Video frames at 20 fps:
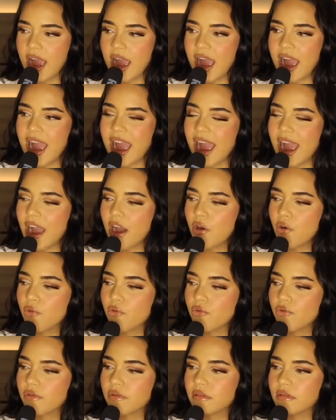
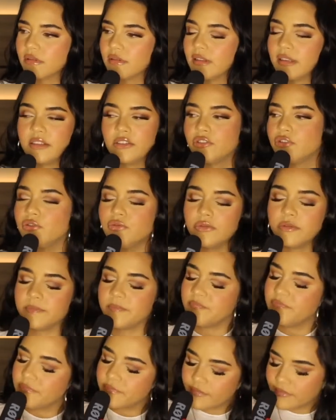how, dude,
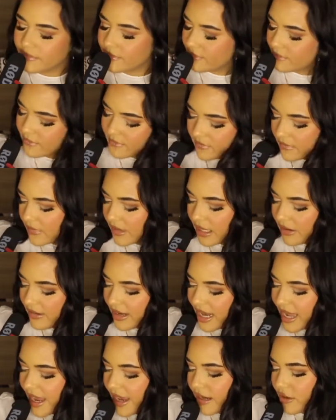de
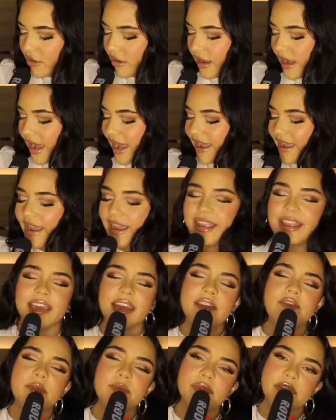verdad, I can't
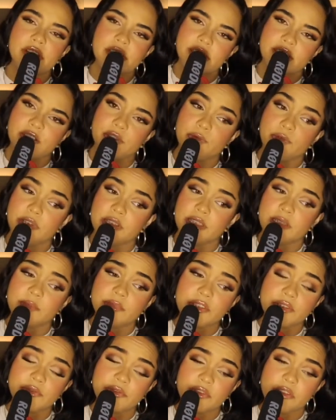even put it into words. I'm
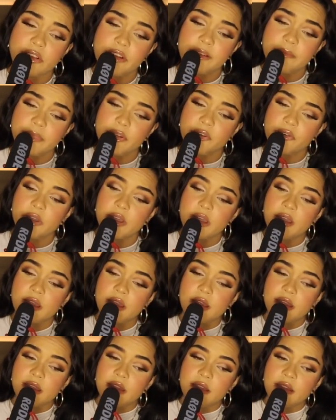so sorry, but
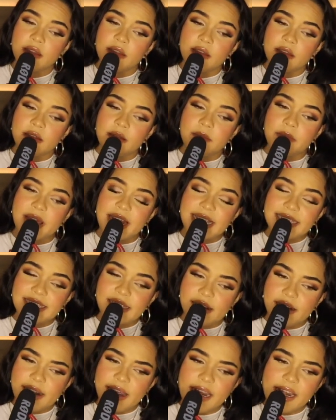para
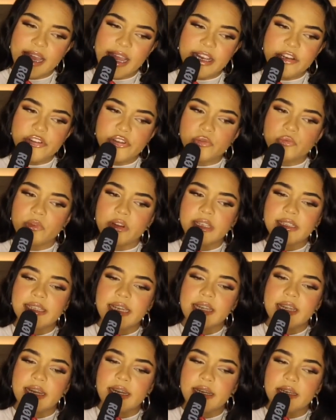cerrar, I just want to say
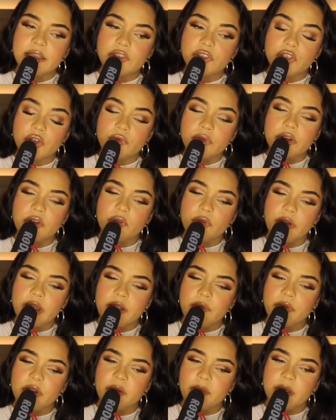that it is so
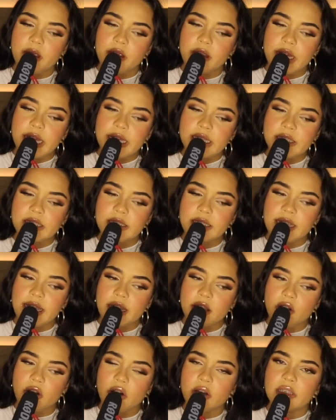annoying when Americans
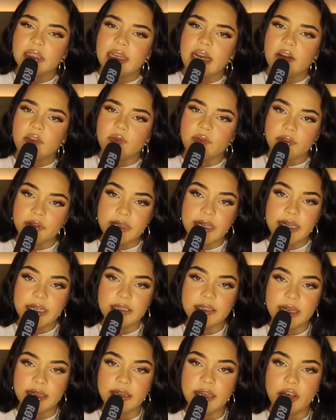get called out for
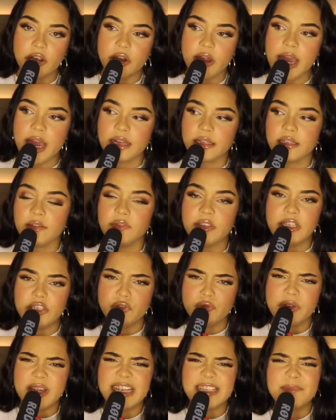things that they are actively
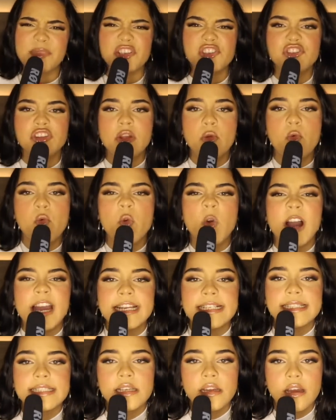doing, especially white